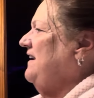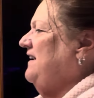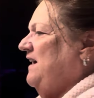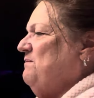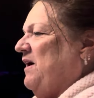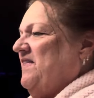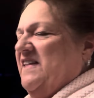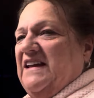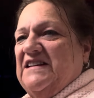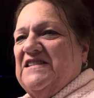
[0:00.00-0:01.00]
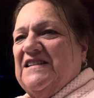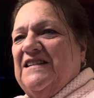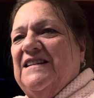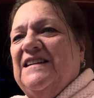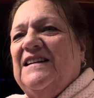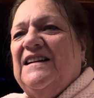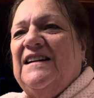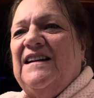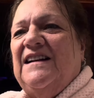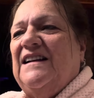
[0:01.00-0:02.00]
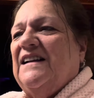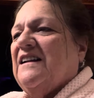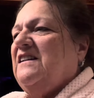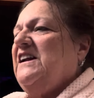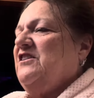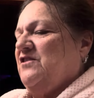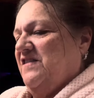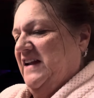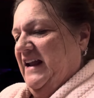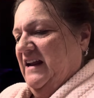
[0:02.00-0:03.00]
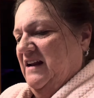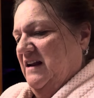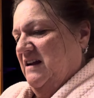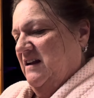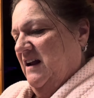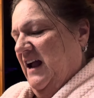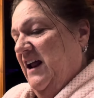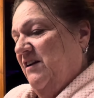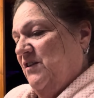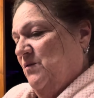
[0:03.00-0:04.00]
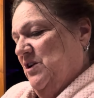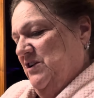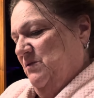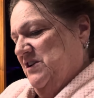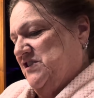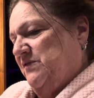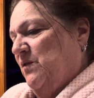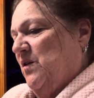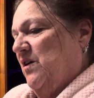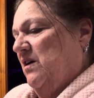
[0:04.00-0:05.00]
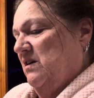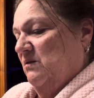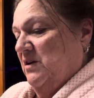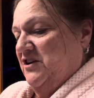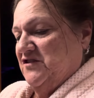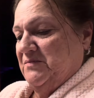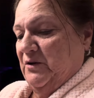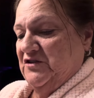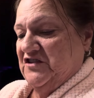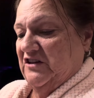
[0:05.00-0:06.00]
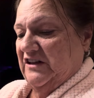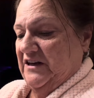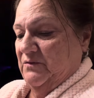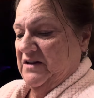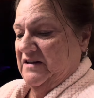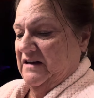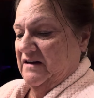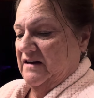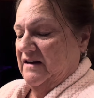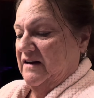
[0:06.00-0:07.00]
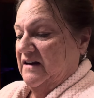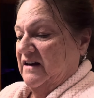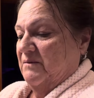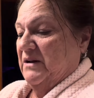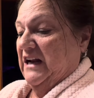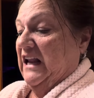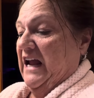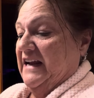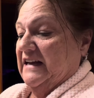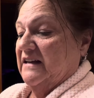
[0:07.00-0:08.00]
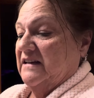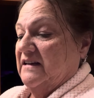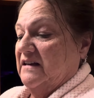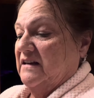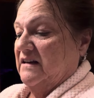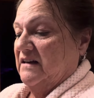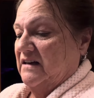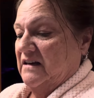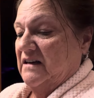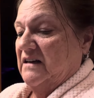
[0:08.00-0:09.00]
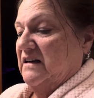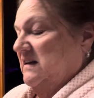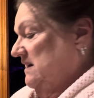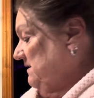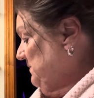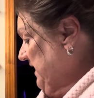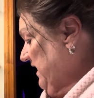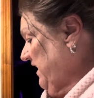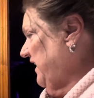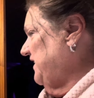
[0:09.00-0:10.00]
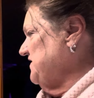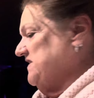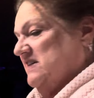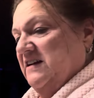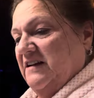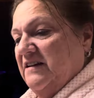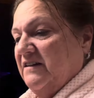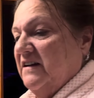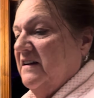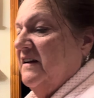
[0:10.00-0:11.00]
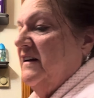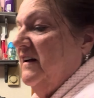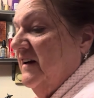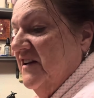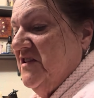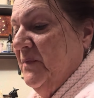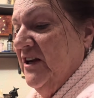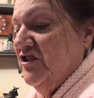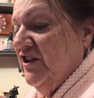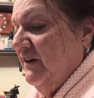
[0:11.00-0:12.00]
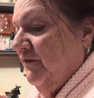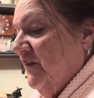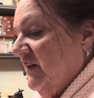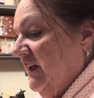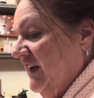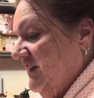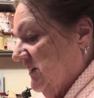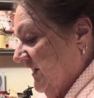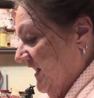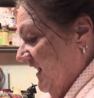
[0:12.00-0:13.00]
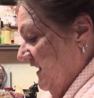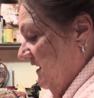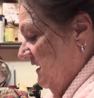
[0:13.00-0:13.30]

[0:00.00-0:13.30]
I bought this cleaner thing. I don't know really what it's for, what you're supposed to clean with it. But I like it. Because, especially for the lid cleaning.